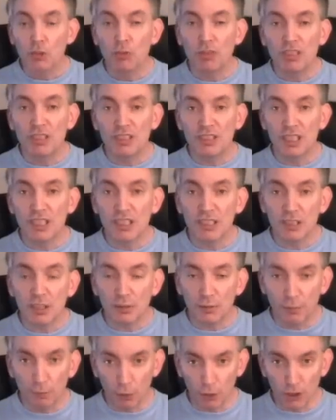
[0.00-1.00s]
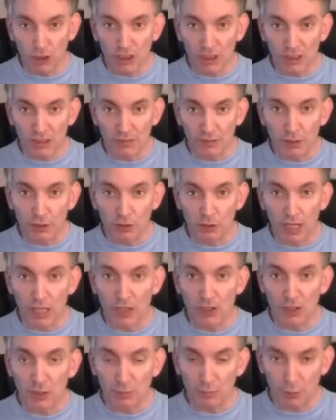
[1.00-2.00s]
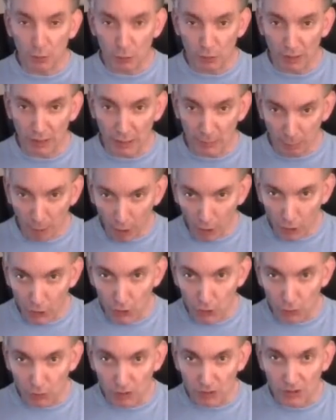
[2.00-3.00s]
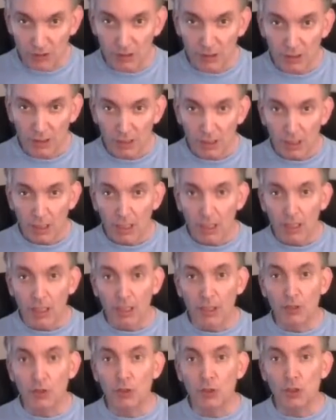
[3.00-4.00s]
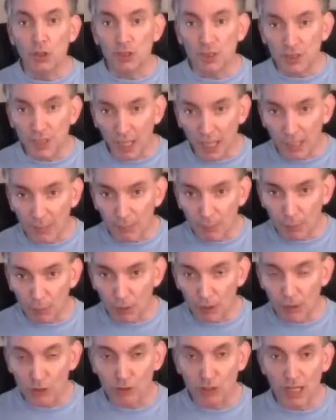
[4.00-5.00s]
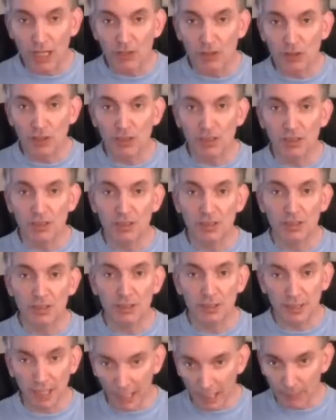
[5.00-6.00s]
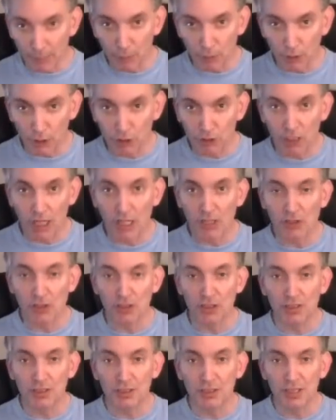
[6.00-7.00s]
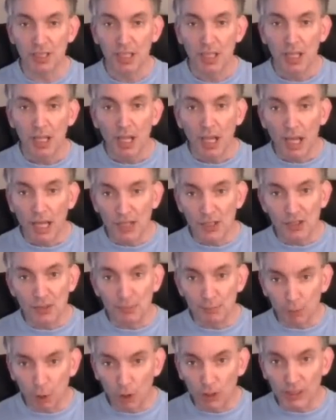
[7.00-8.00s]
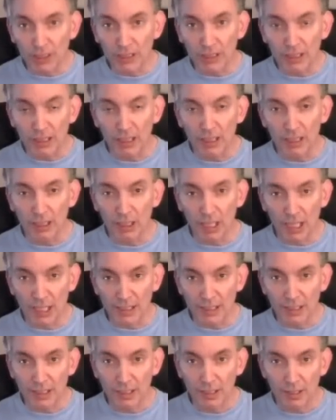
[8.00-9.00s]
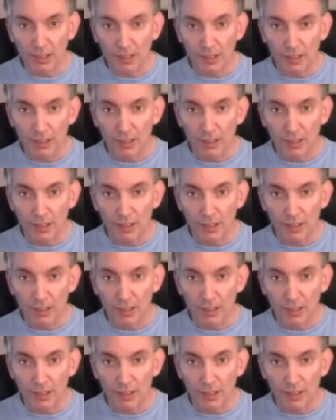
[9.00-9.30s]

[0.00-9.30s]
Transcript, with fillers: to resist the forces of attraction between the molecules. Induced dipole attractions, dipole attractions, hydrogen bonding and the like.